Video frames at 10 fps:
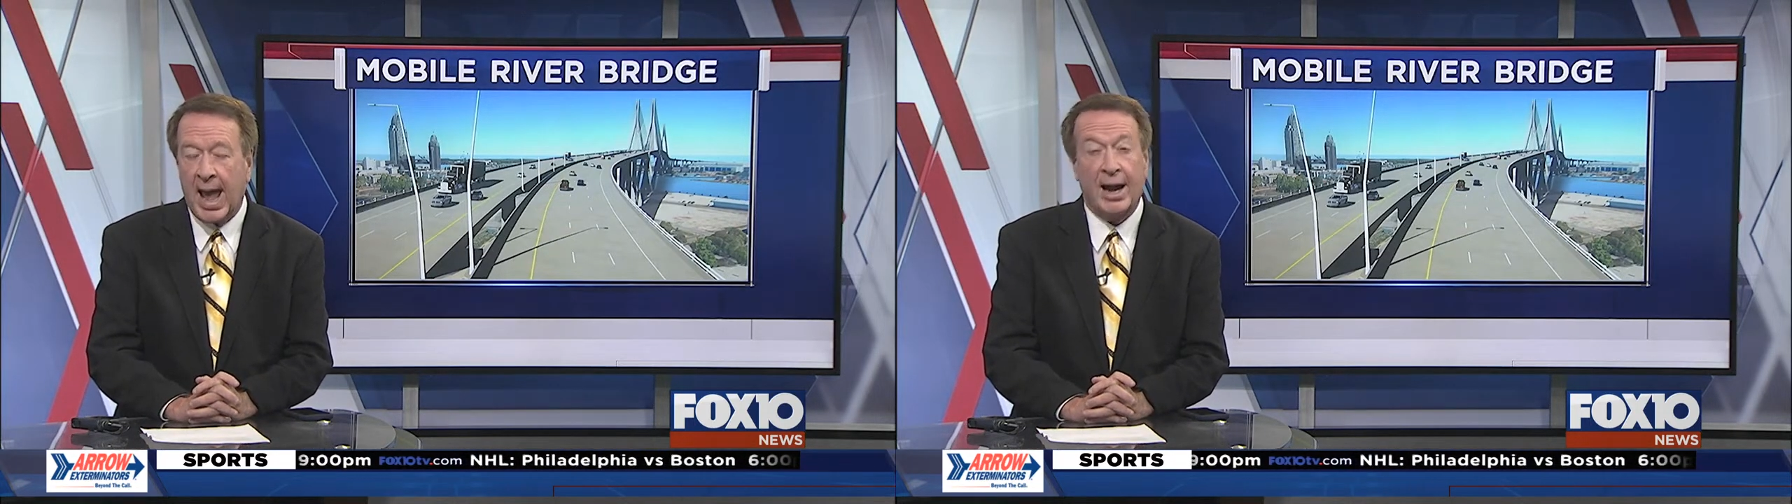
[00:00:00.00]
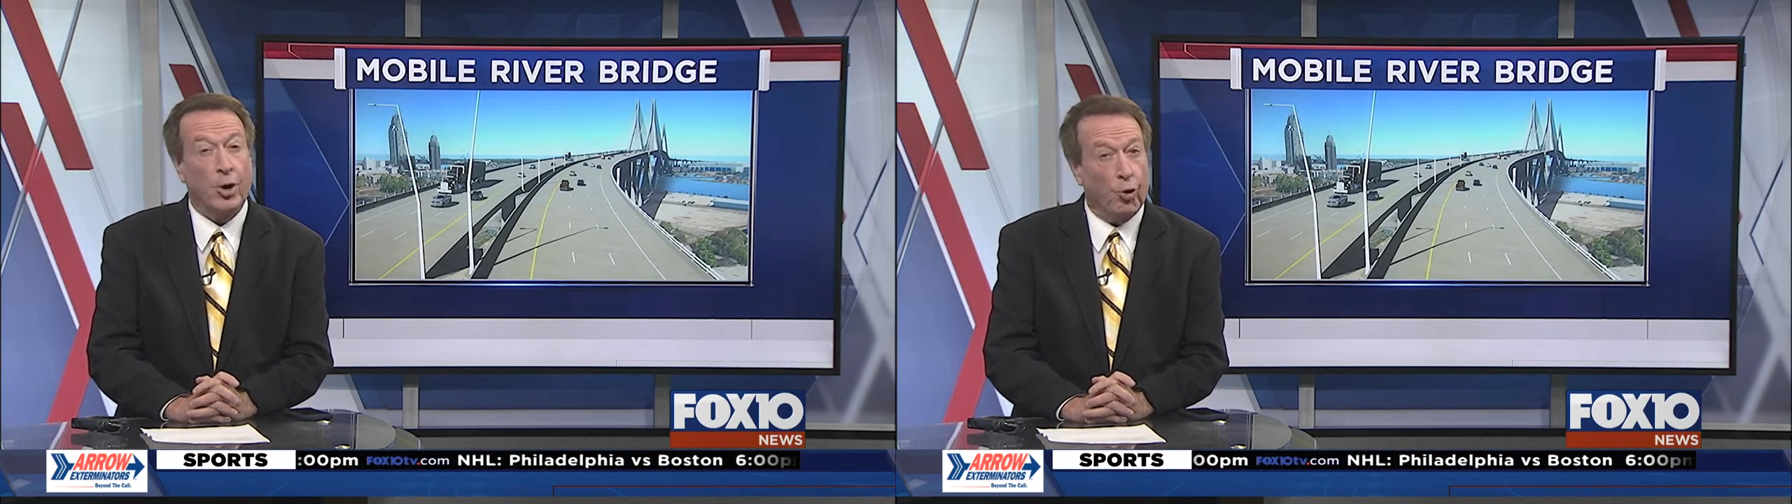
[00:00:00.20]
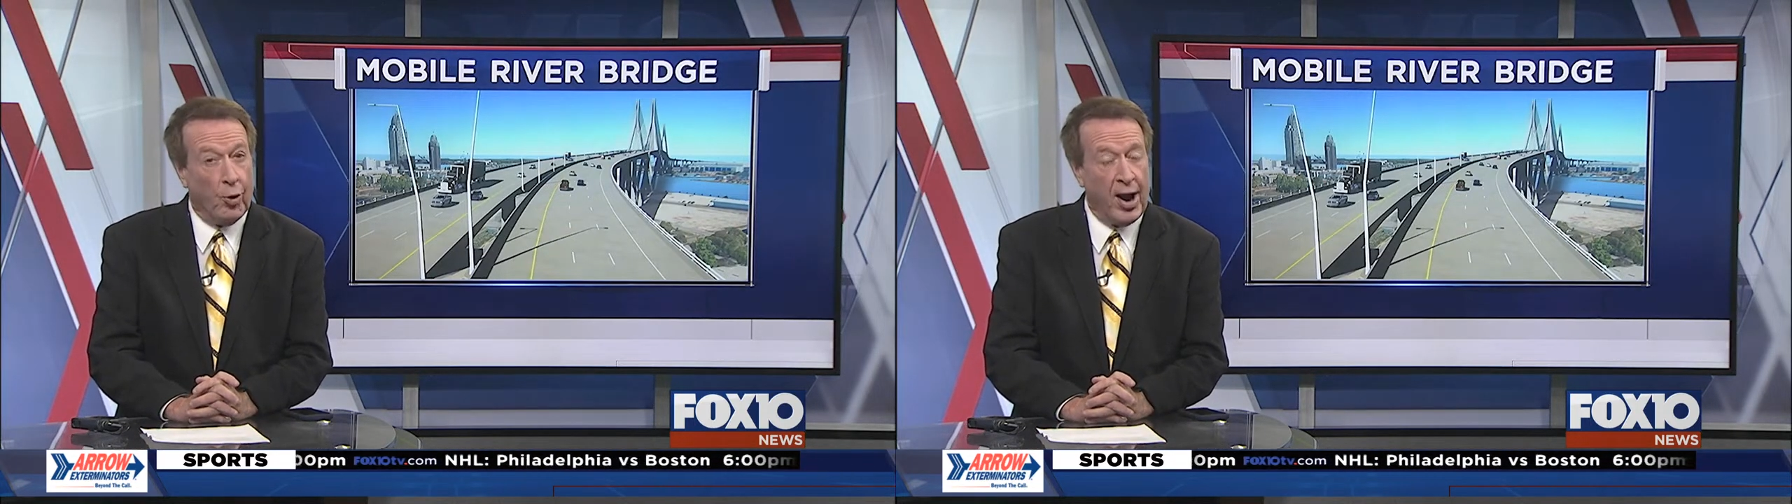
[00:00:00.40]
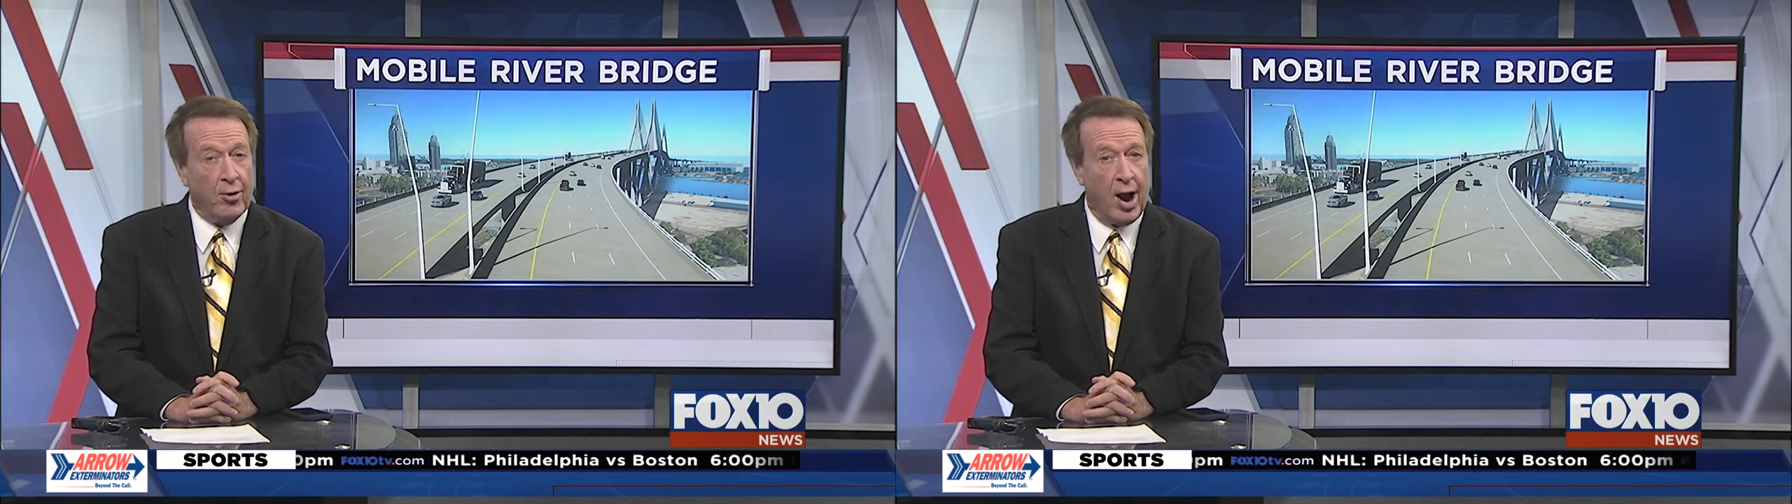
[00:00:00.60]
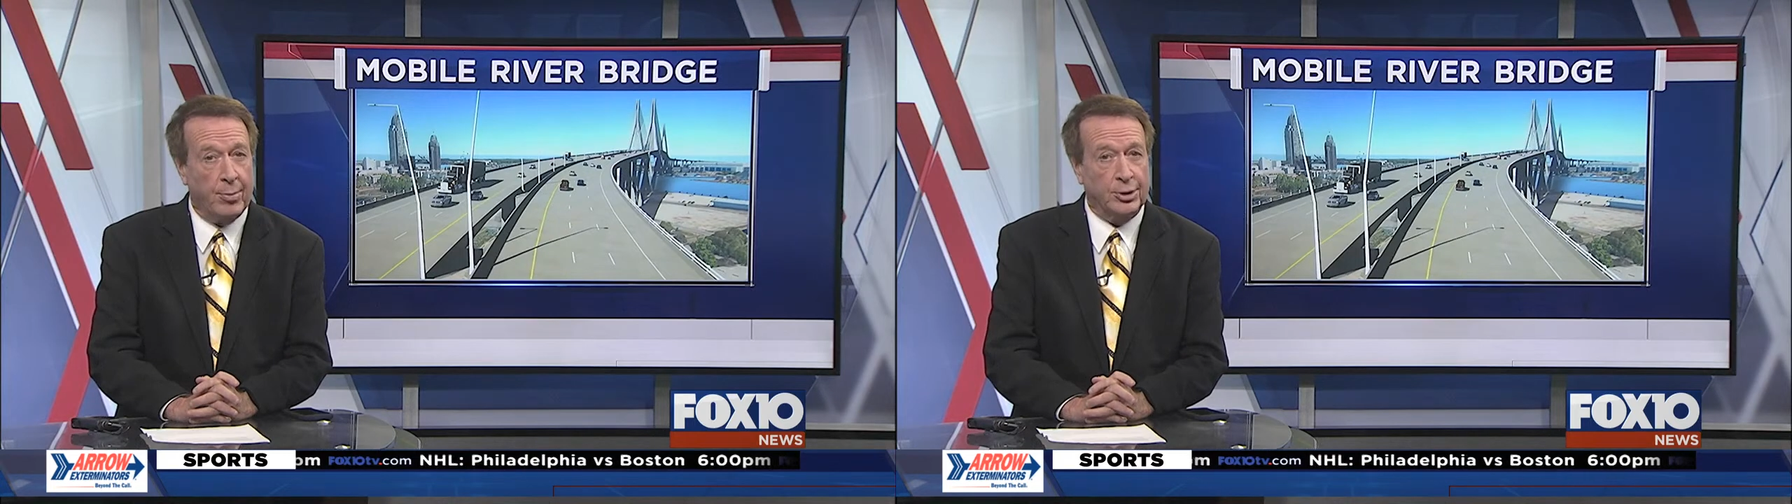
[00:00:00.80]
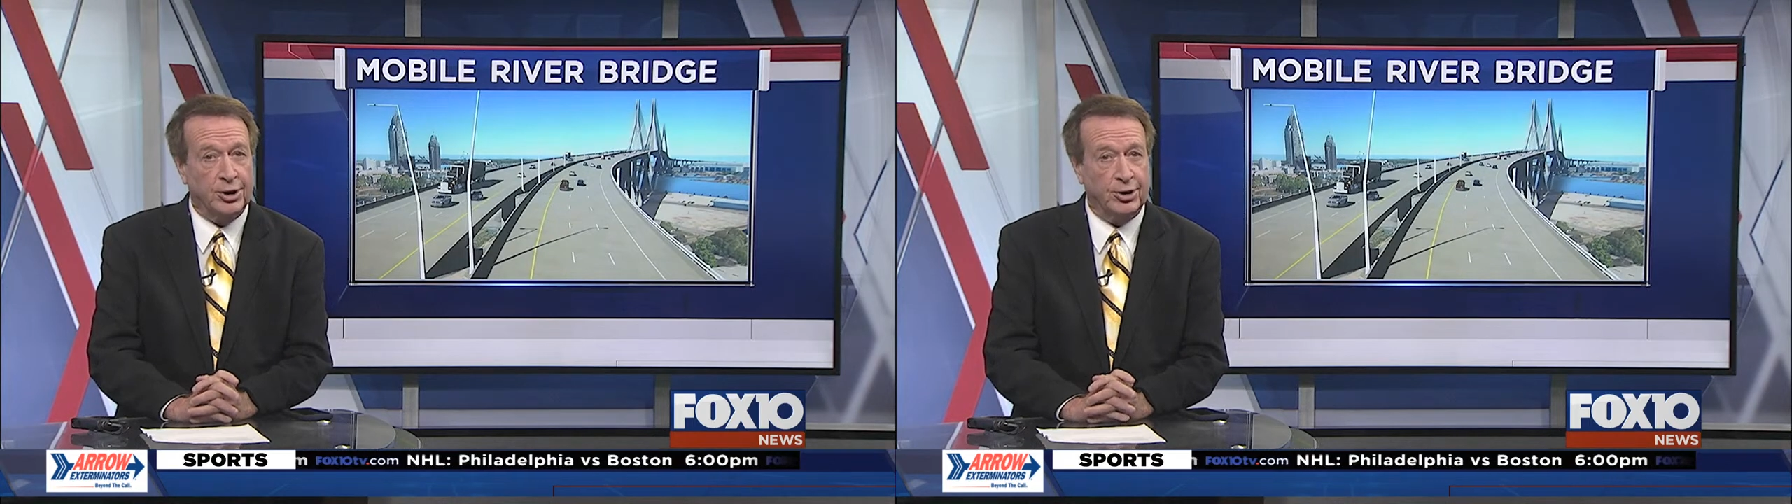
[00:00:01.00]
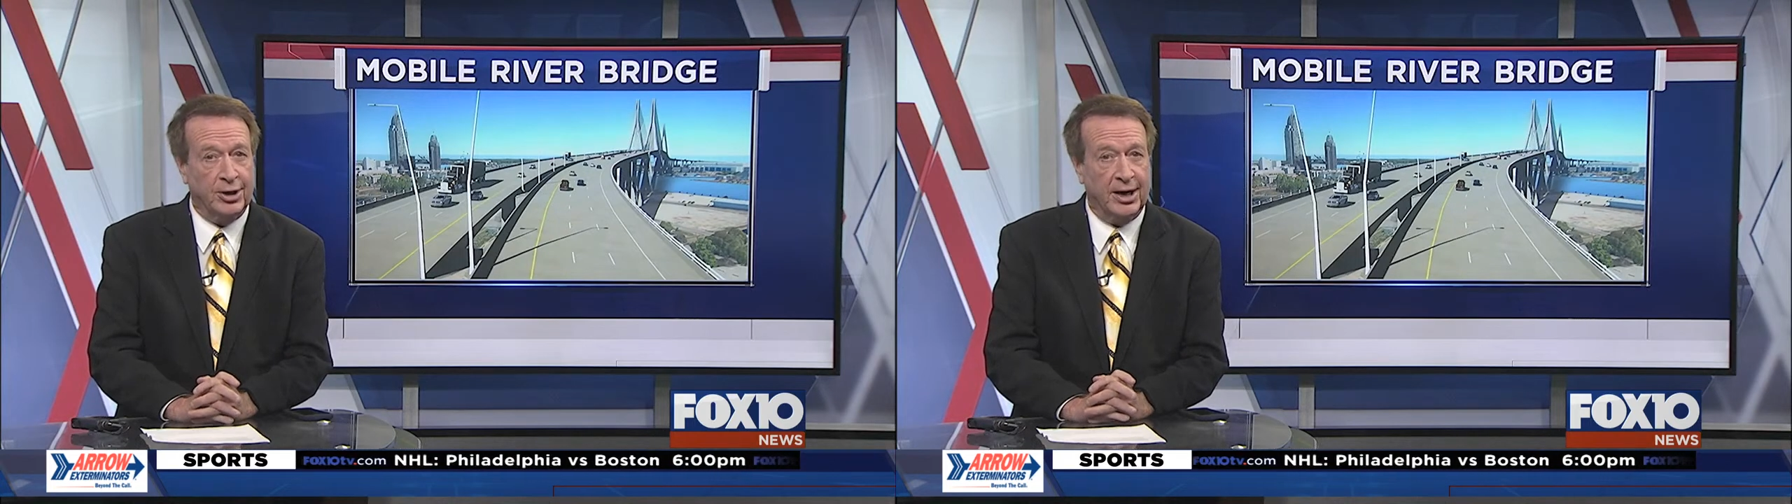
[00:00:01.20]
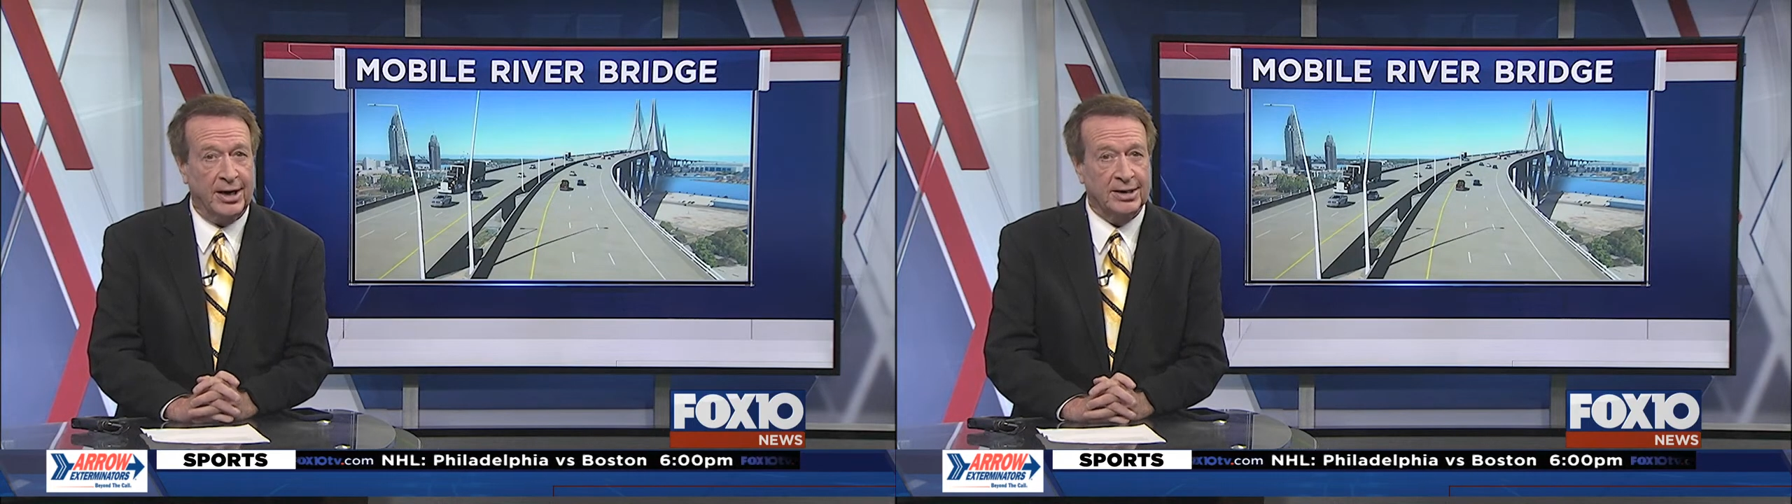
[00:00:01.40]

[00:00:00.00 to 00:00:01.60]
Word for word: and a rare opportunity